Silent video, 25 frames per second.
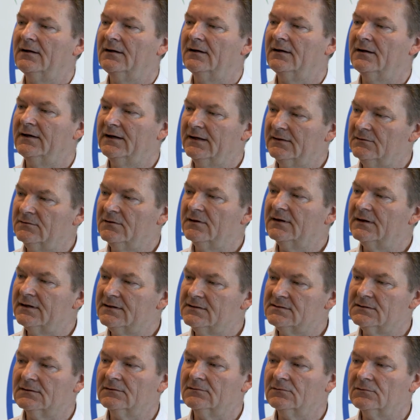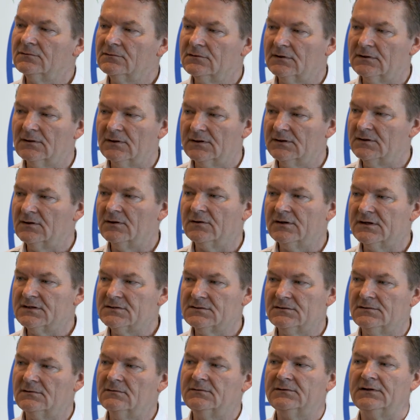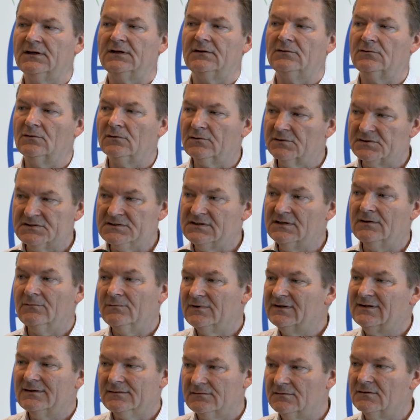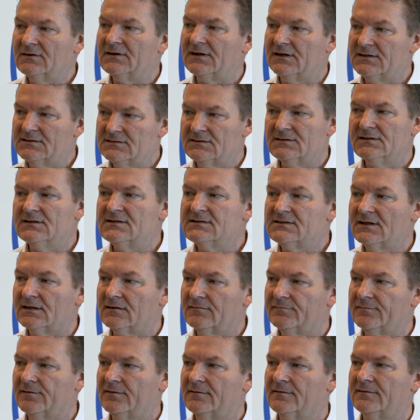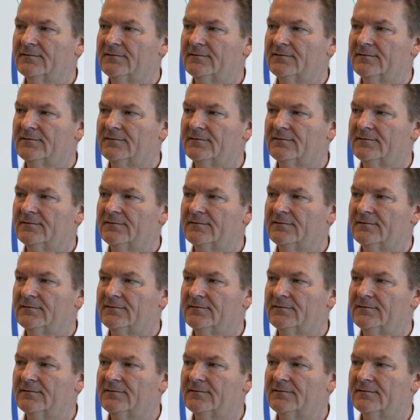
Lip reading: educational technology with education itself.